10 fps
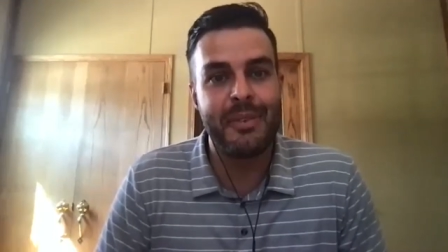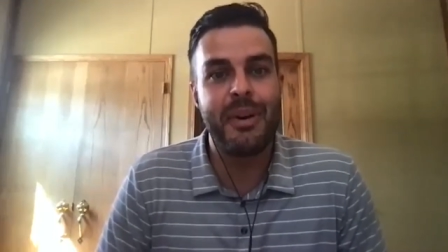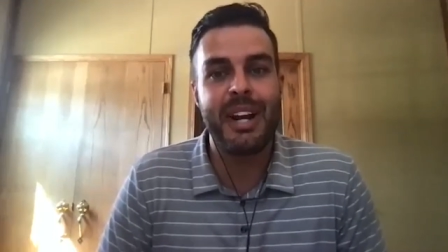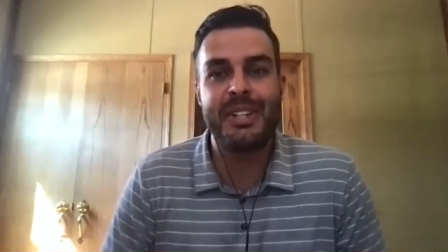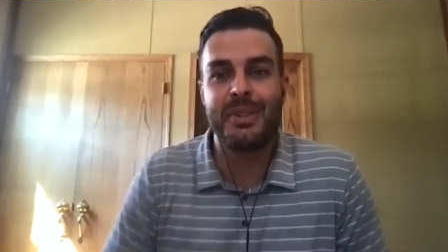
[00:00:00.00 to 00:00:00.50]

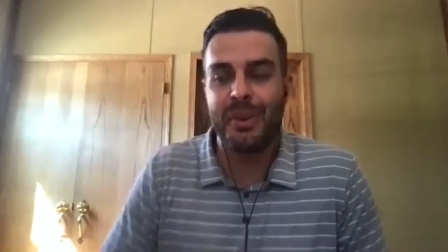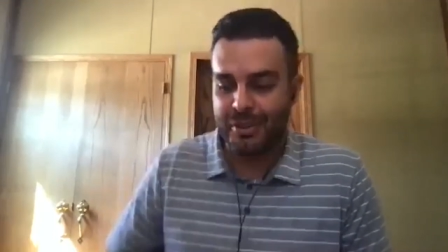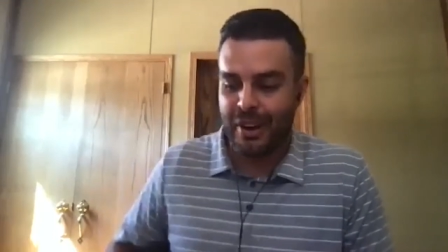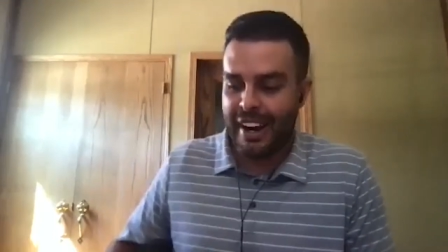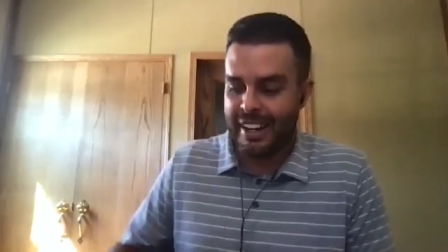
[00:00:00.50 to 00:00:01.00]
when I joined
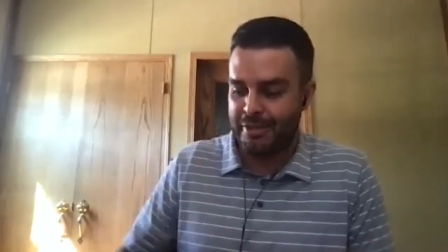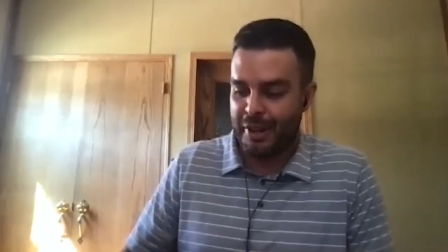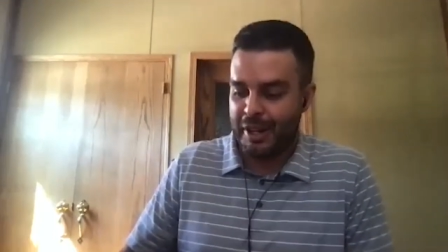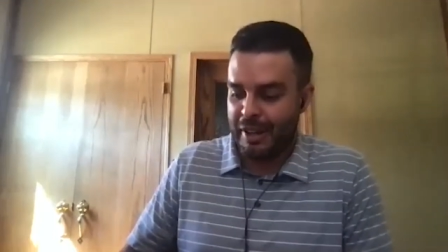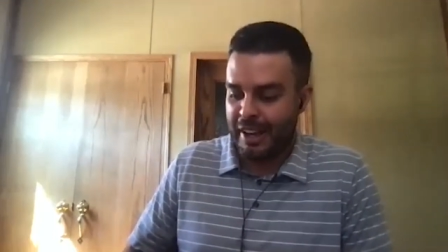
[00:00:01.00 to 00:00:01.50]
Ryan and
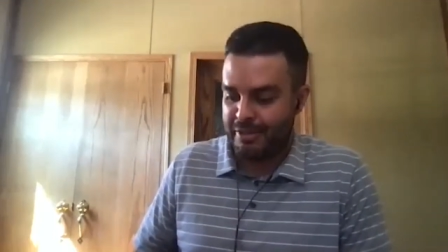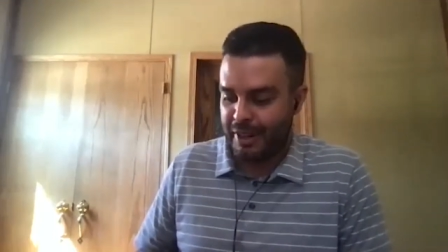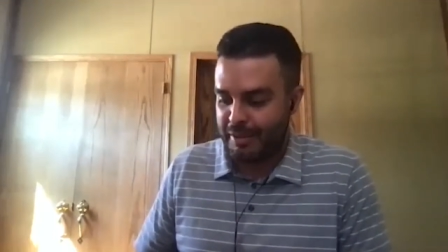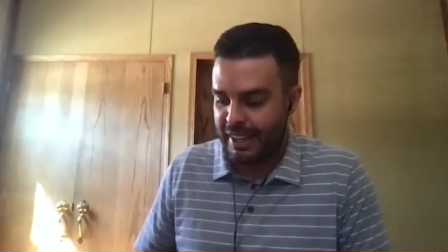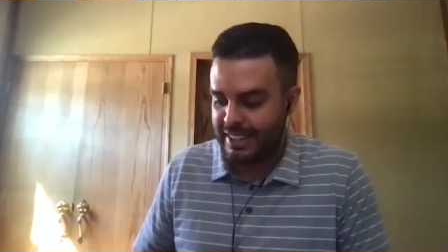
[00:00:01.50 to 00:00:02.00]
Freedom at
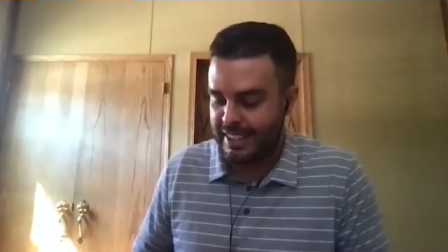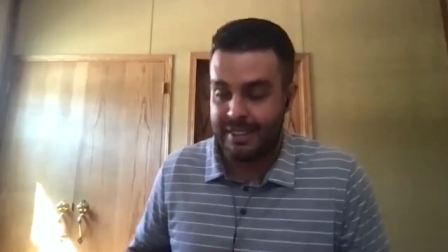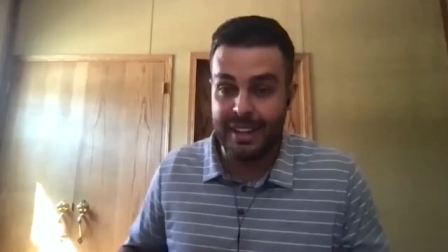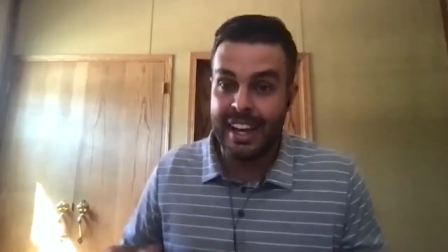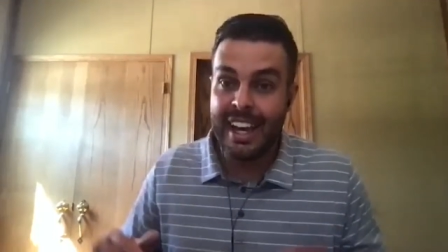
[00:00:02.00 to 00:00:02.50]
Freedom Day, he
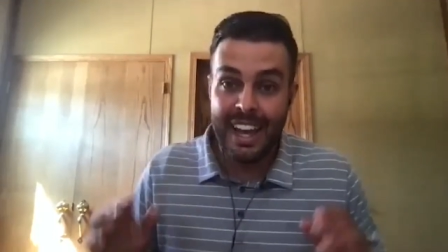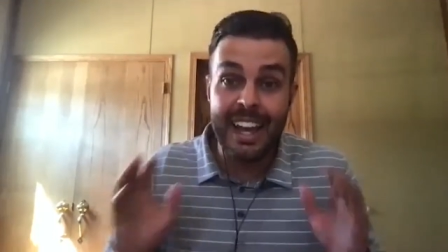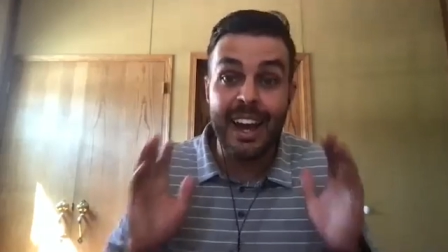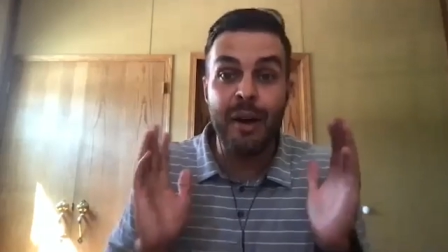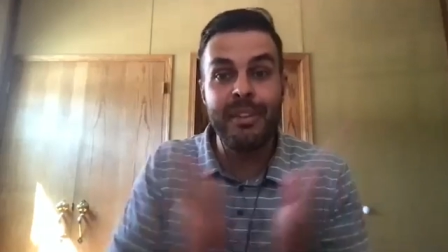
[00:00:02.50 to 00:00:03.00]
said,
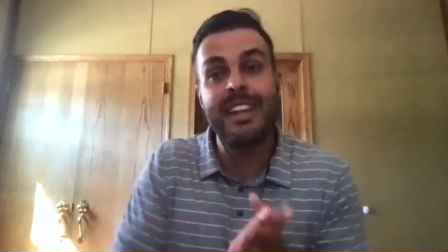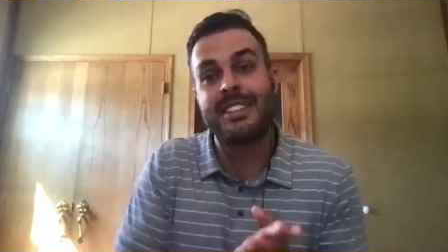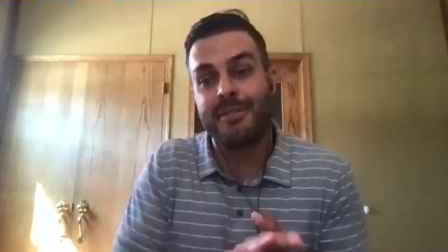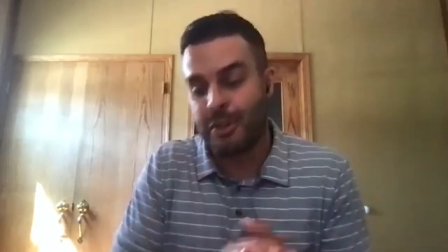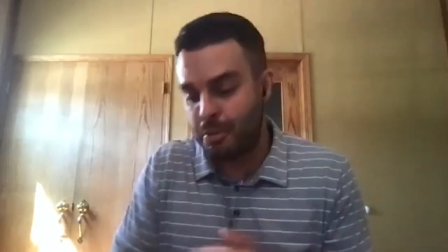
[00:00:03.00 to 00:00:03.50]
"Hey, um, it's
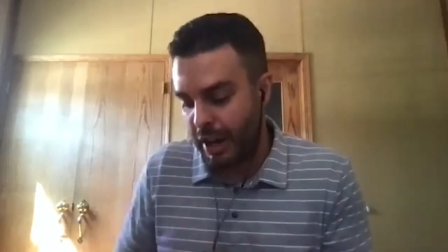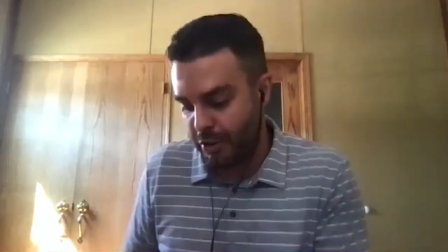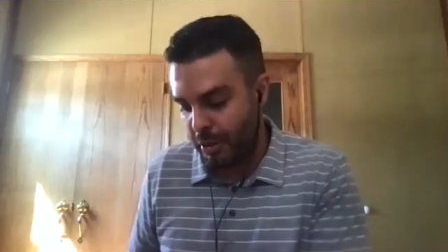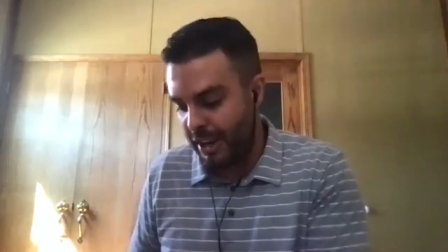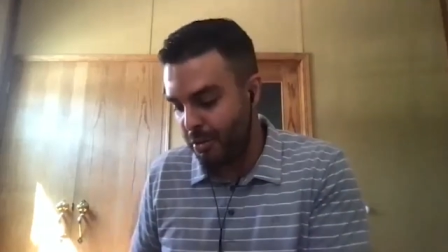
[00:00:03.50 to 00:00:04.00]
the first
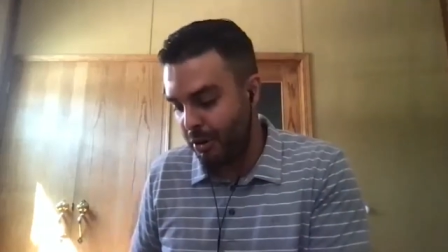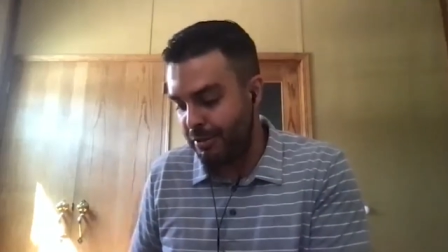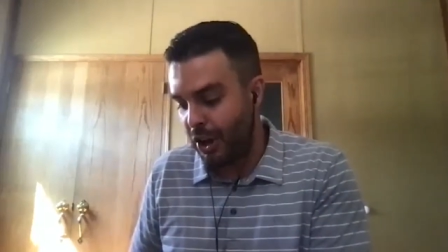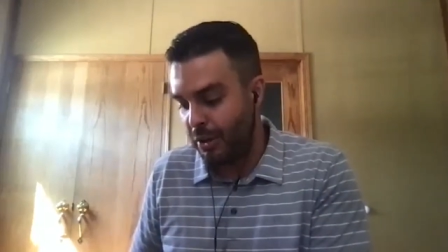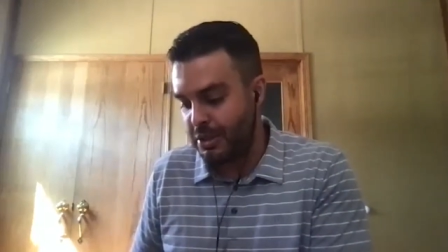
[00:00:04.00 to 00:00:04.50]
platform I have more
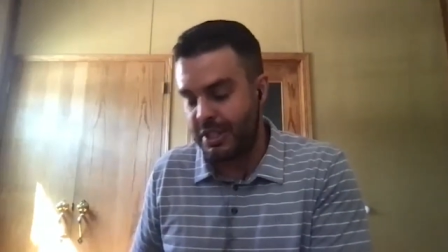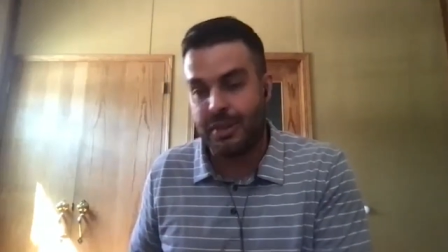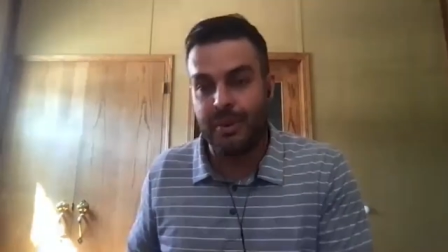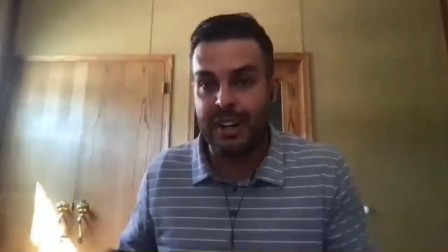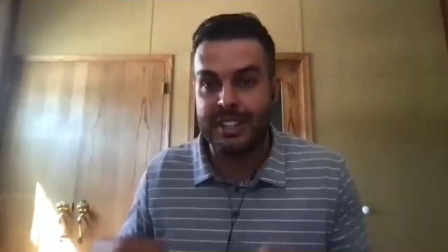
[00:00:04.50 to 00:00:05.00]
followers than
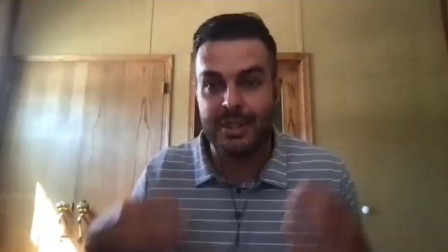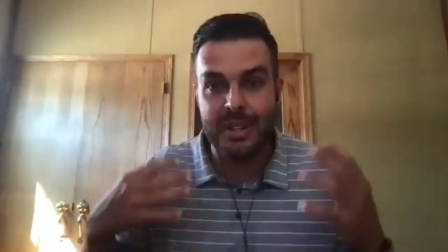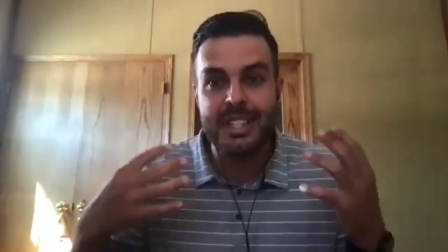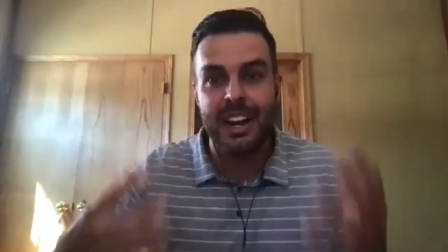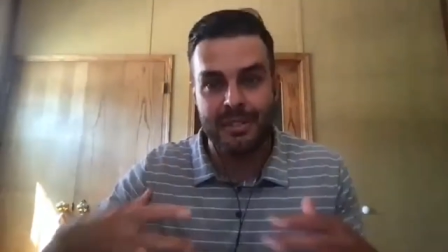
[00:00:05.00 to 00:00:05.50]
you on," and so
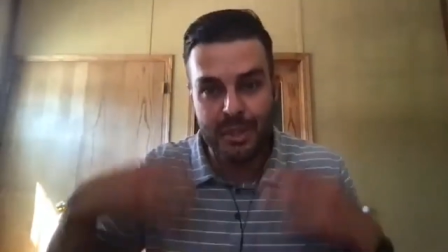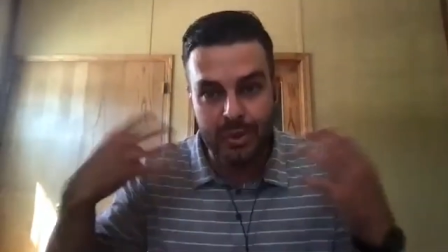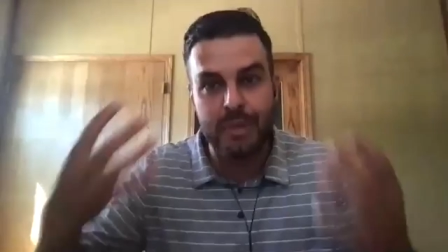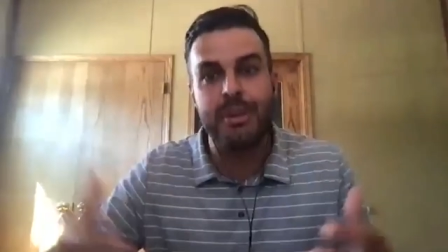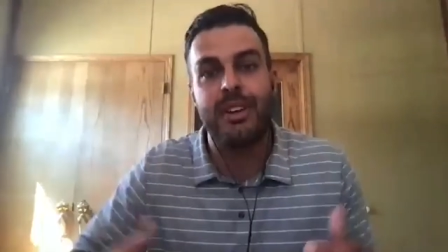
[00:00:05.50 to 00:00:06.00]
he's kind of
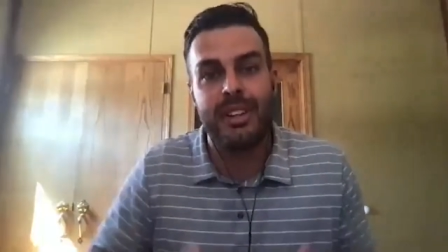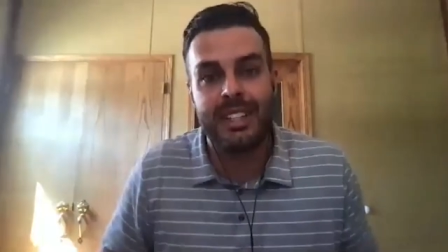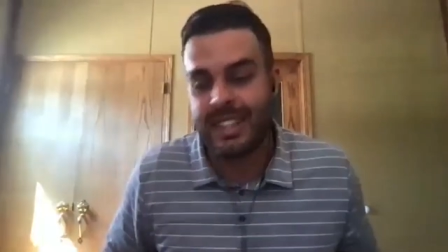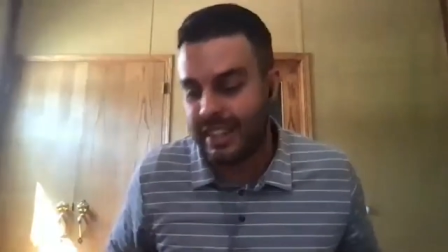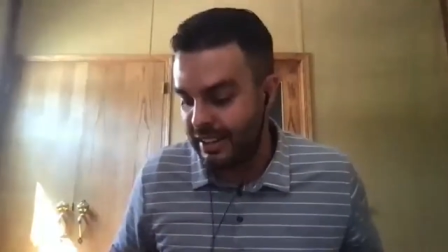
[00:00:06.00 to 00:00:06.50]
schooling me on
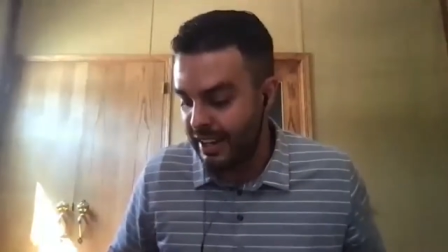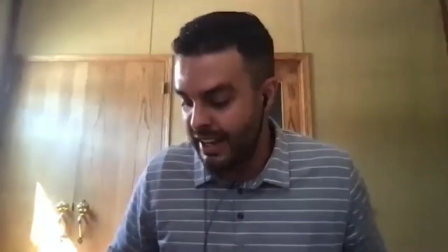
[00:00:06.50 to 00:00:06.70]
LinkedIn.